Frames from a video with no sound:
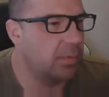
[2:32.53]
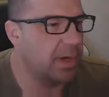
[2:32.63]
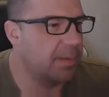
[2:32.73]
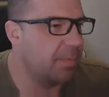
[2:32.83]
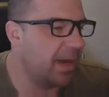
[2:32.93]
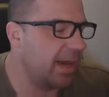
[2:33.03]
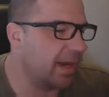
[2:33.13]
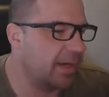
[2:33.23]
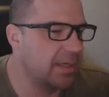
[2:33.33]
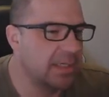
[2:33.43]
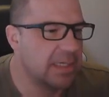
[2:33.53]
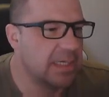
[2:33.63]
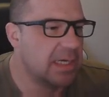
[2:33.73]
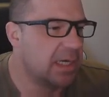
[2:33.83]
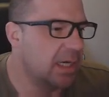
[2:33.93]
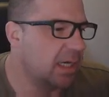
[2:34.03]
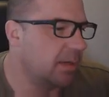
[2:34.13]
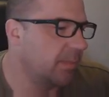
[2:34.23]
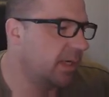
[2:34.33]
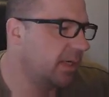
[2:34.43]
way back
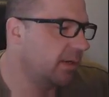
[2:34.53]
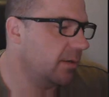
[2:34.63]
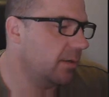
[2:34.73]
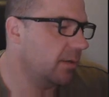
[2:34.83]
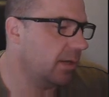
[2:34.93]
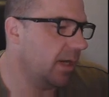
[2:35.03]
here,